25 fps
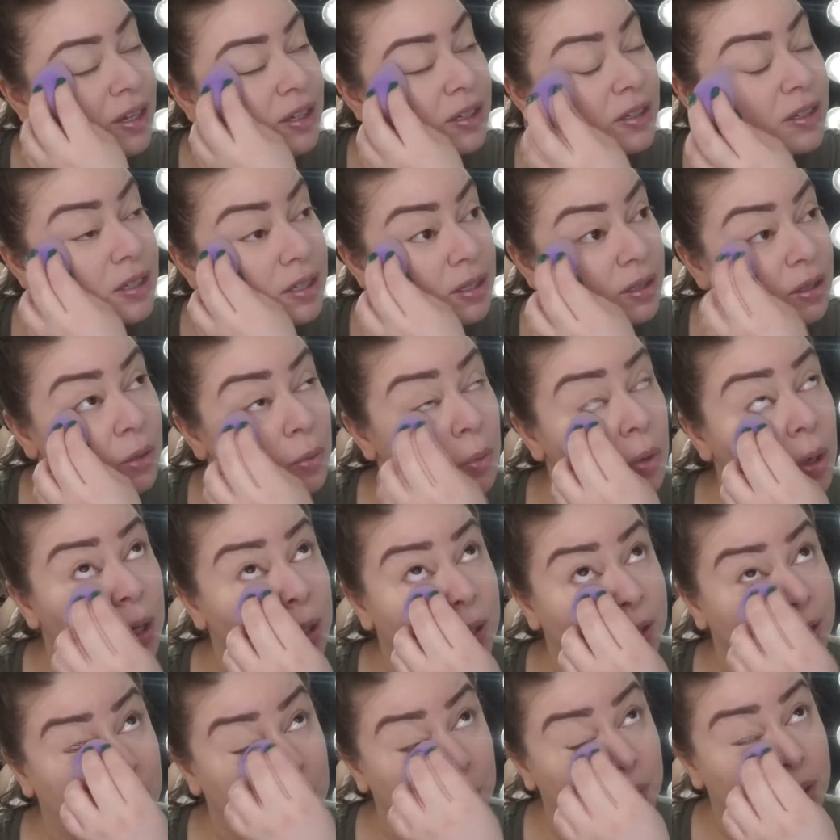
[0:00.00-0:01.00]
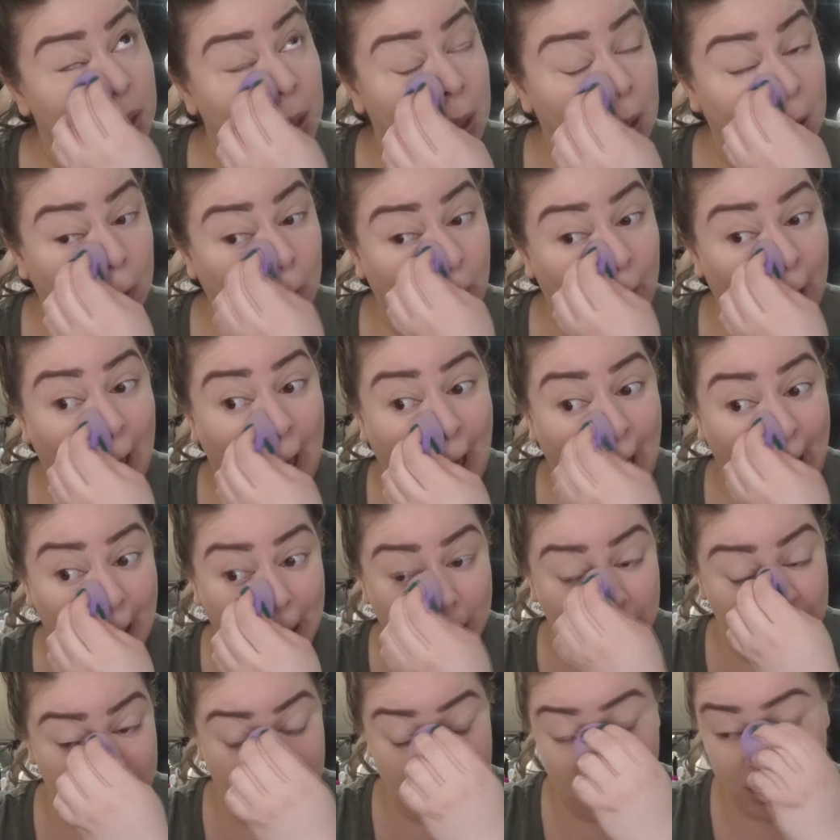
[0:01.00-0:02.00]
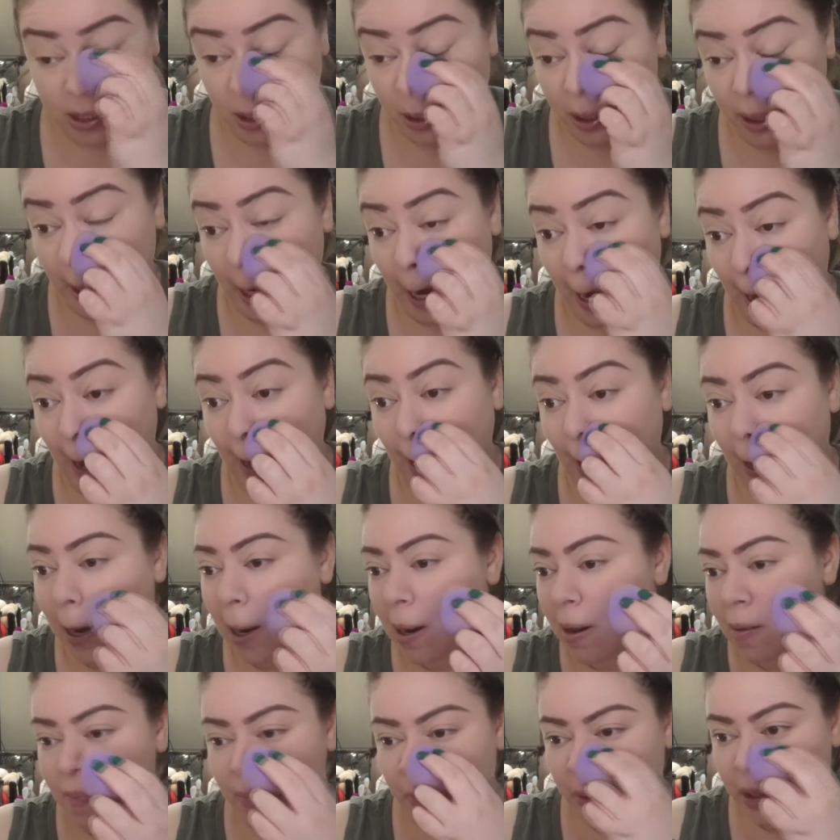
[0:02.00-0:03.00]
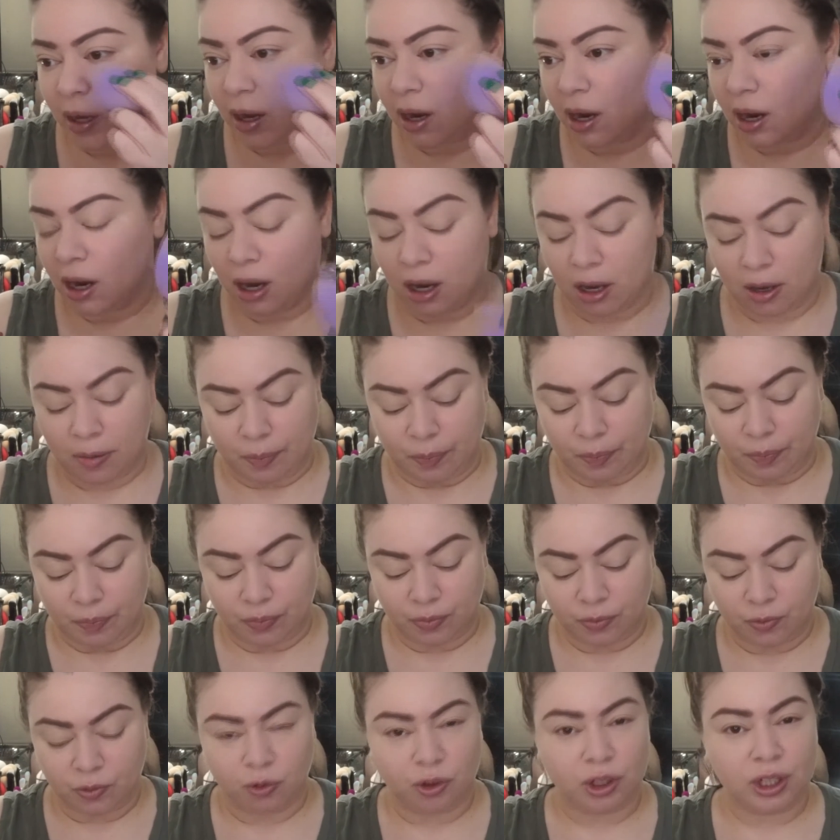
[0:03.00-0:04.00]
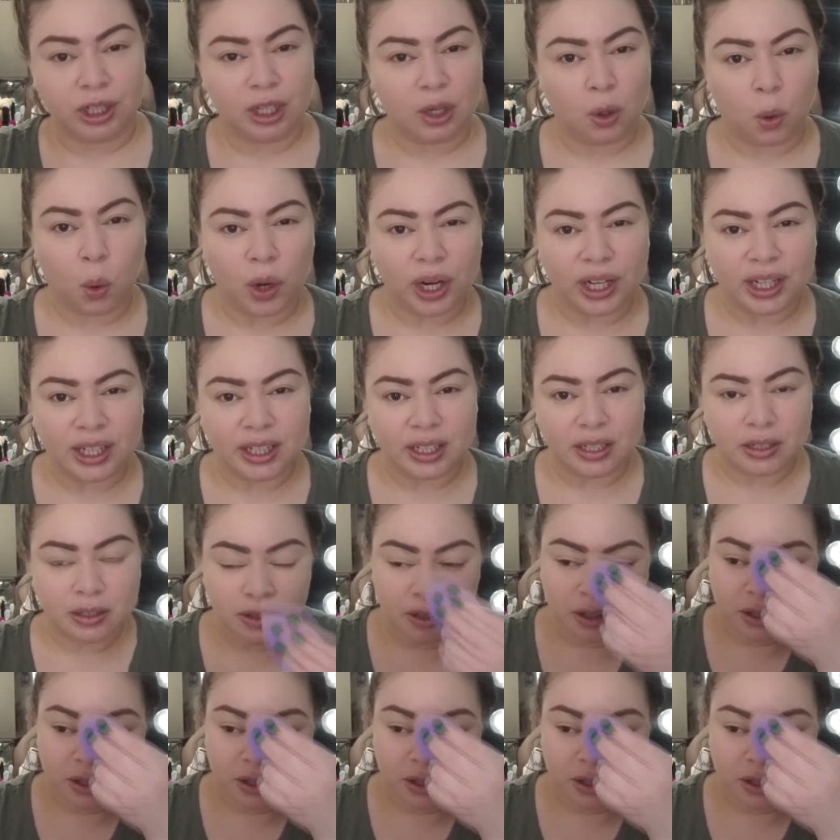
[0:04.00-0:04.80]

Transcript: concealer works because my eyelids are not really oily.